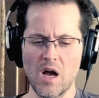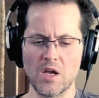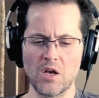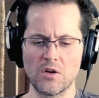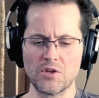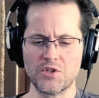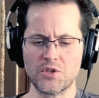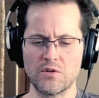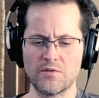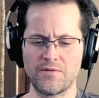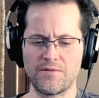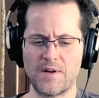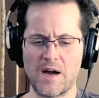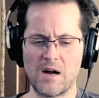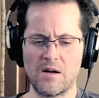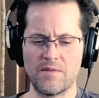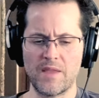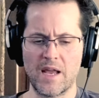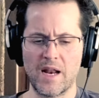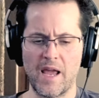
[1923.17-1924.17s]
also
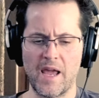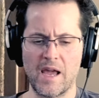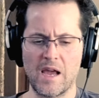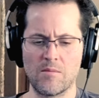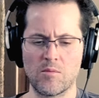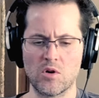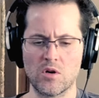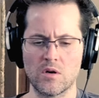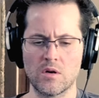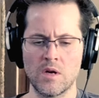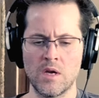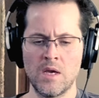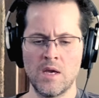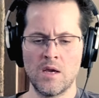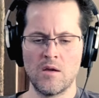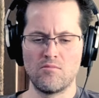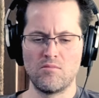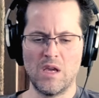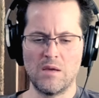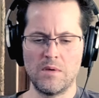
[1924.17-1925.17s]
found that hammer
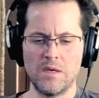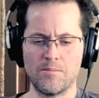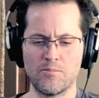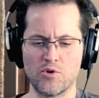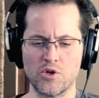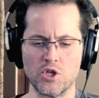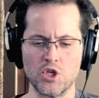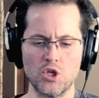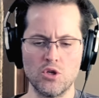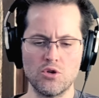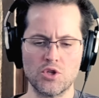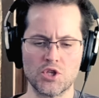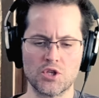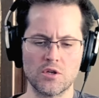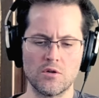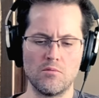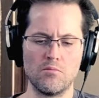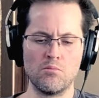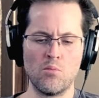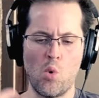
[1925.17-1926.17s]
maybe
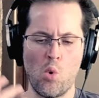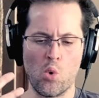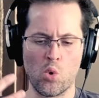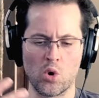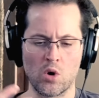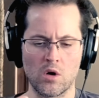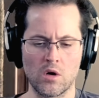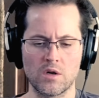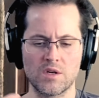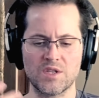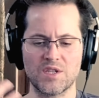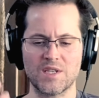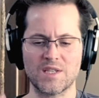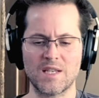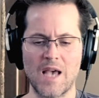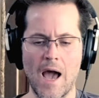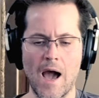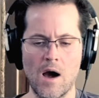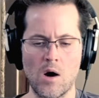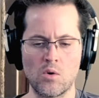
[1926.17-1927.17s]
produced more
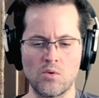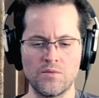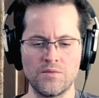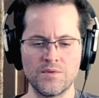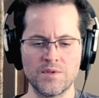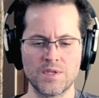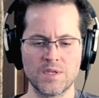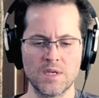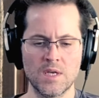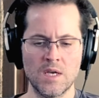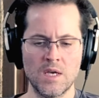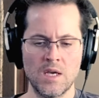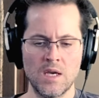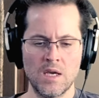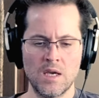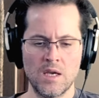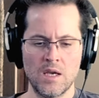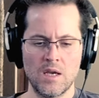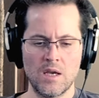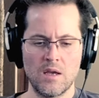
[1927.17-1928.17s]
sounds
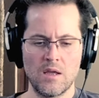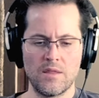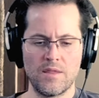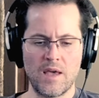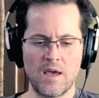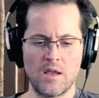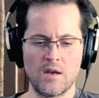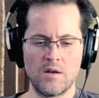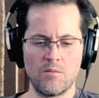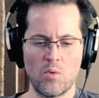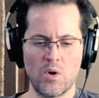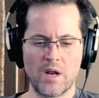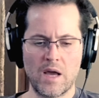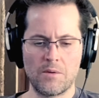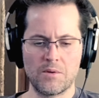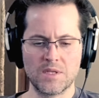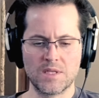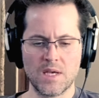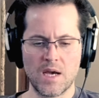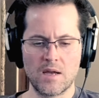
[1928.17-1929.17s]
than when I
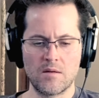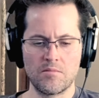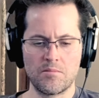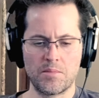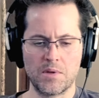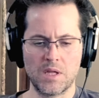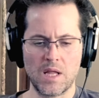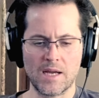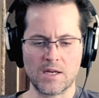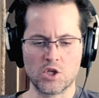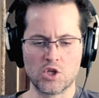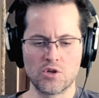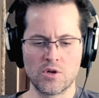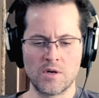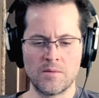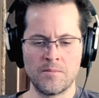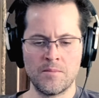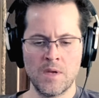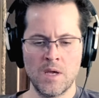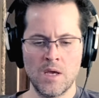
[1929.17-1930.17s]
was on
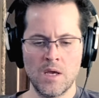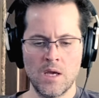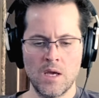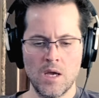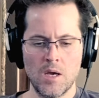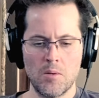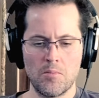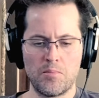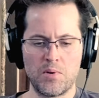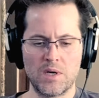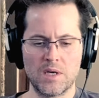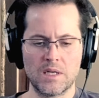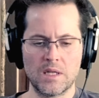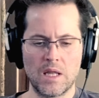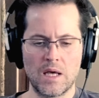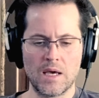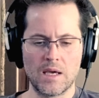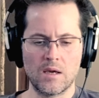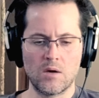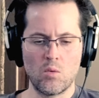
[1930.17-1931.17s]
plectrum, but
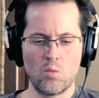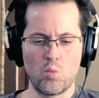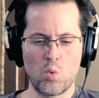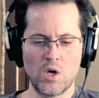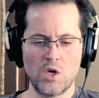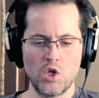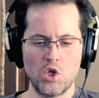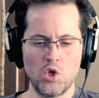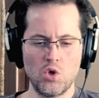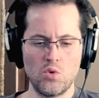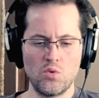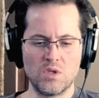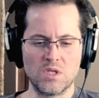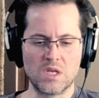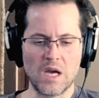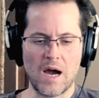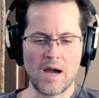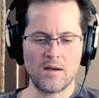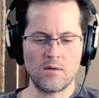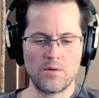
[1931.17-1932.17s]
like when you
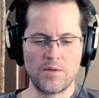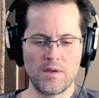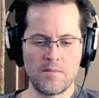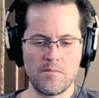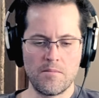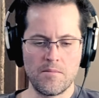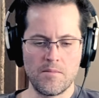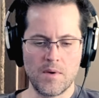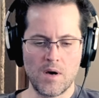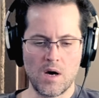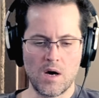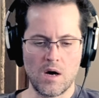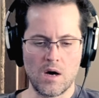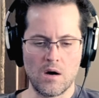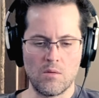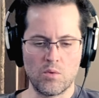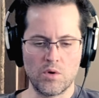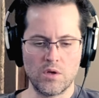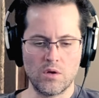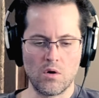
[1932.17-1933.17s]
dial them,
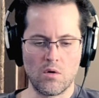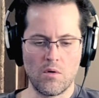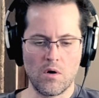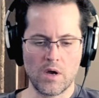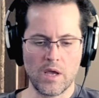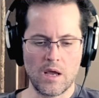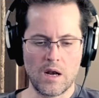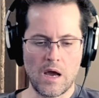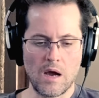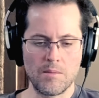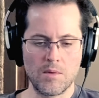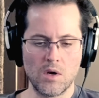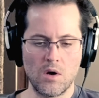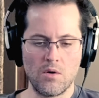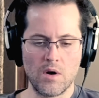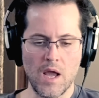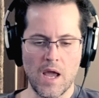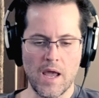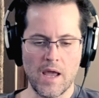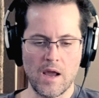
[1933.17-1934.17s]
when you go, okay, now I'm going to go
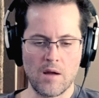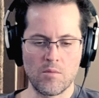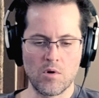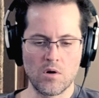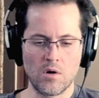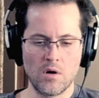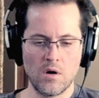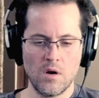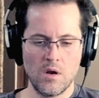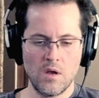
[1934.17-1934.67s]
to hammer,